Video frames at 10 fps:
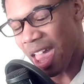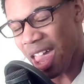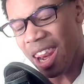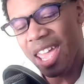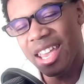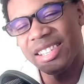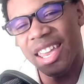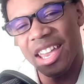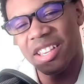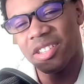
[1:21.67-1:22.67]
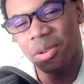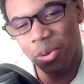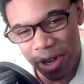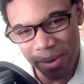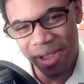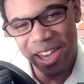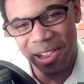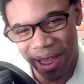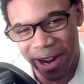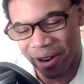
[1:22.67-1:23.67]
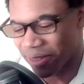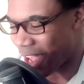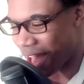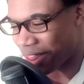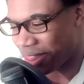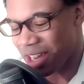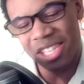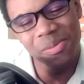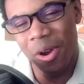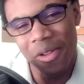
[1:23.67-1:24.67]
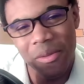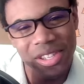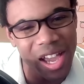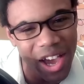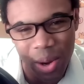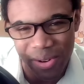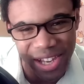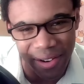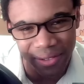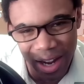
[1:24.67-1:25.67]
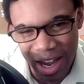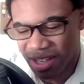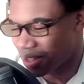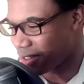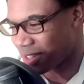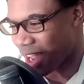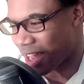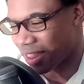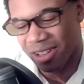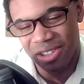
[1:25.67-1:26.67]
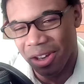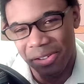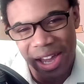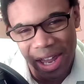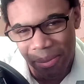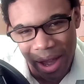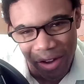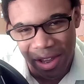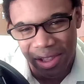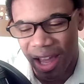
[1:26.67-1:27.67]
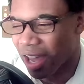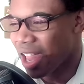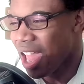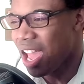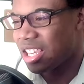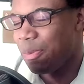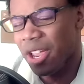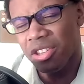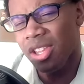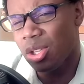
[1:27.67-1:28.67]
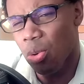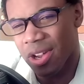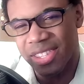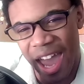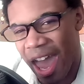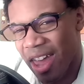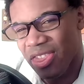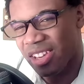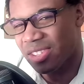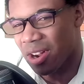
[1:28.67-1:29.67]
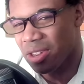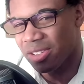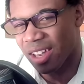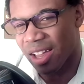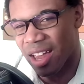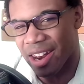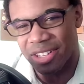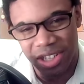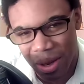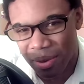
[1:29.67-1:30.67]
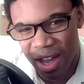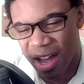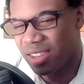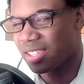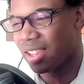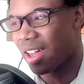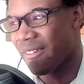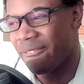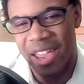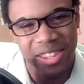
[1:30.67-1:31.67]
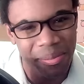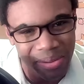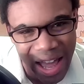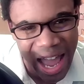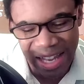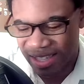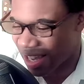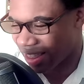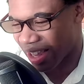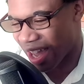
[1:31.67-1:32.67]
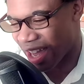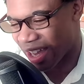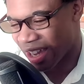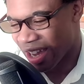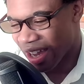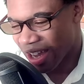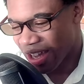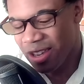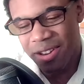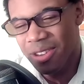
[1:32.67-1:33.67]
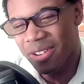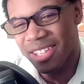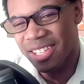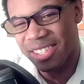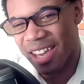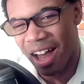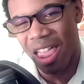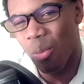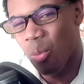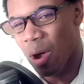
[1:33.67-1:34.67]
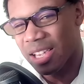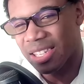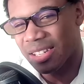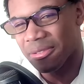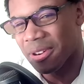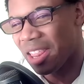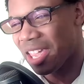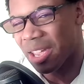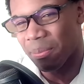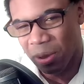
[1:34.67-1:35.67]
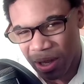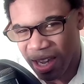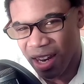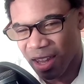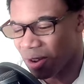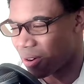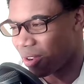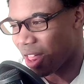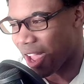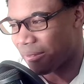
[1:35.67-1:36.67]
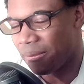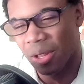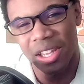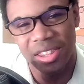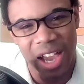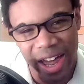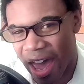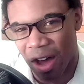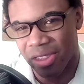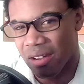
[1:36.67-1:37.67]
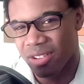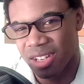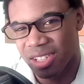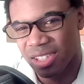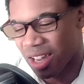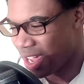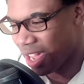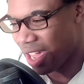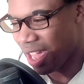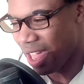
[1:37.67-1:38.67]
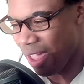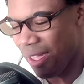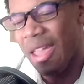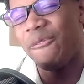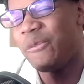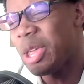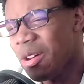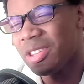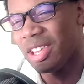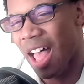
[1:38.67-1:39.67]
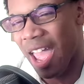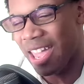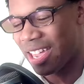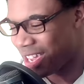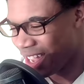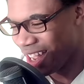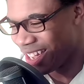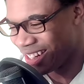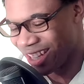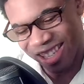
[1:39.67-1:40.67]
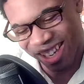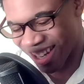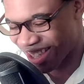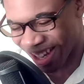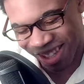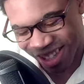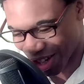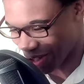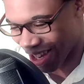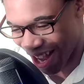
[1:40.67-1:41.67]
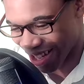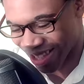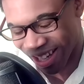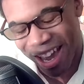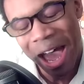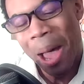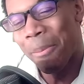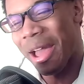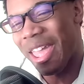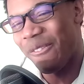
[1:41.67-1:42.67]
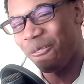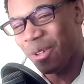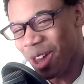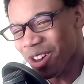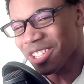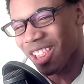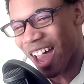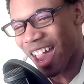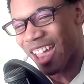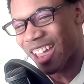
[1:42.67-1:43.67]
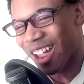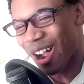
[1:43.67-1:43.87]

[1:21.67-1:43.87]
It is extremely clear that this movie was 100% rushed. There's no doubt about it. Like, especially towards the end, they start using a lot of jump cuts, a lot of fade to blacks, and like, you can just tell it wasn't really completed or like fully thought out. They were just, it feels like, this is gonna sound so toxic, but it feels like